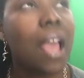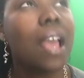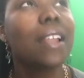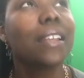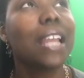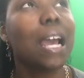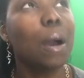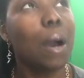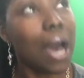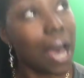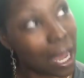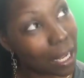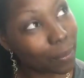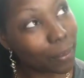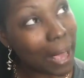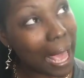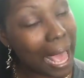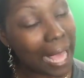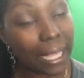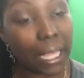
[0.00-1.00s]
Now,
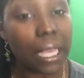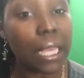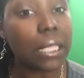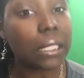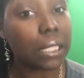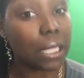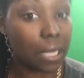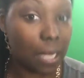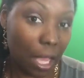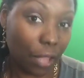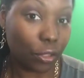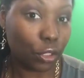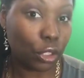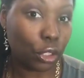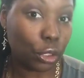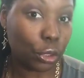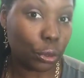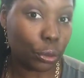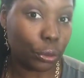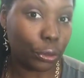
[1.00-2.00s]
unpacking is another
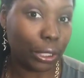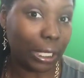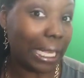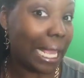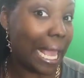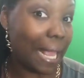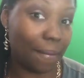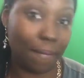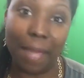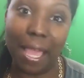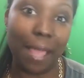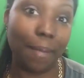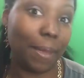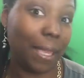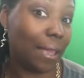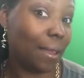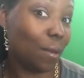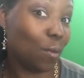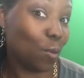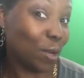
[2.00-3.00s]
story, and
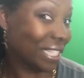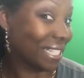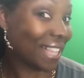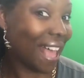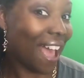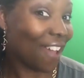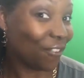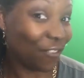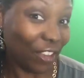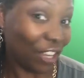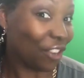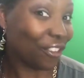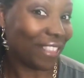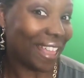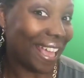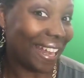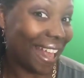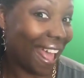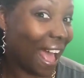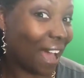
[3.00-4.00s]
maybe once I figure
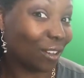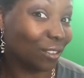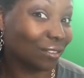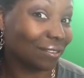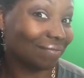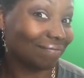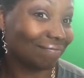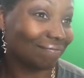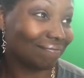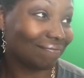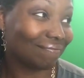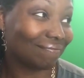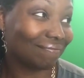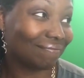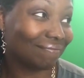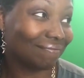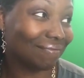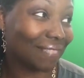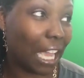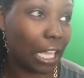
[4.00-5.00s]
that out,
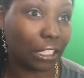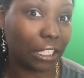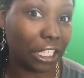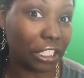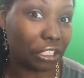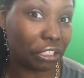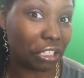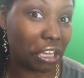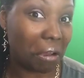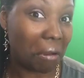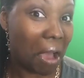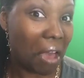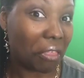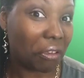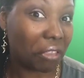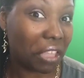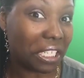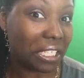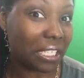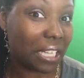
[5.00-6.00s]
I'll let you know. Other
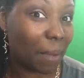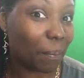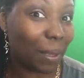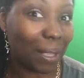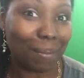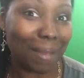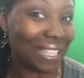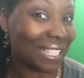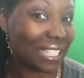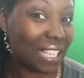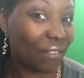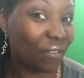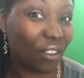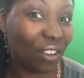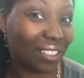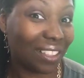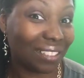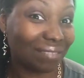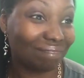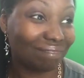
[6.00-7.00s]
than dumping my stuff
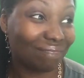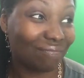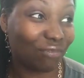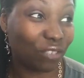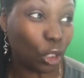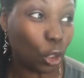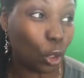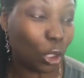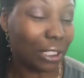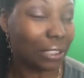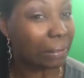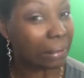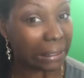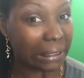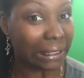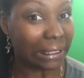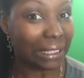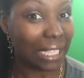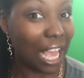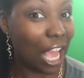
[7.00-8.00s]
on the floor,
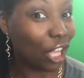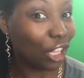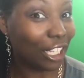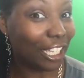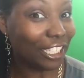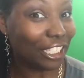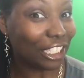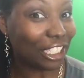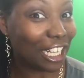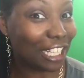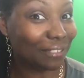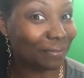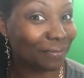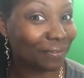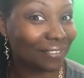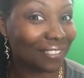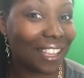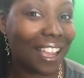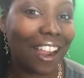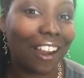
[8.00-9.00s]
I'll let you know.
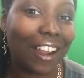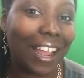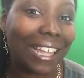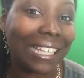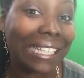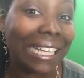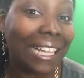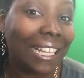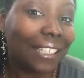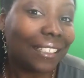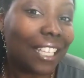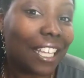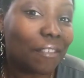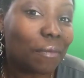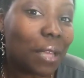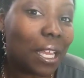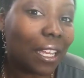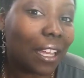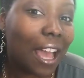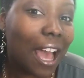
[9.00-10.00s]
All right. Leave
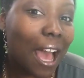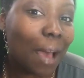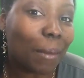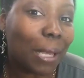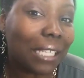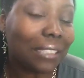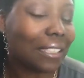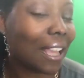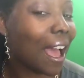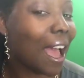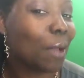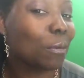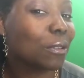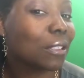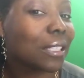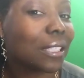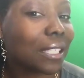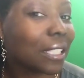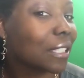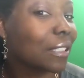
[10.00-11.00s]
me a comment. I will
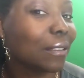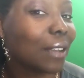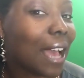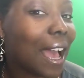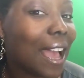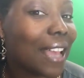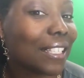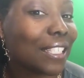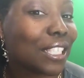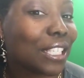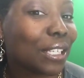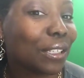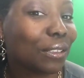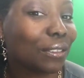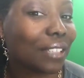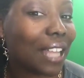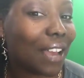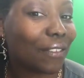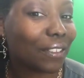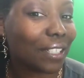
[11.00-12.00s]
see you guys
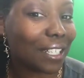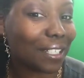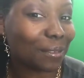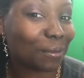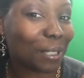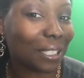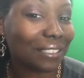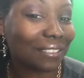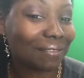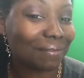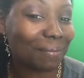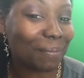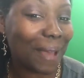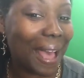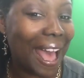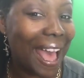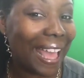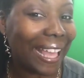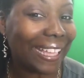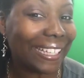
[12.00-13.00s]
soon. Have a good one.
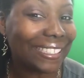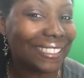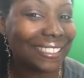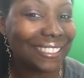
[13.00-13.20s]
Bye.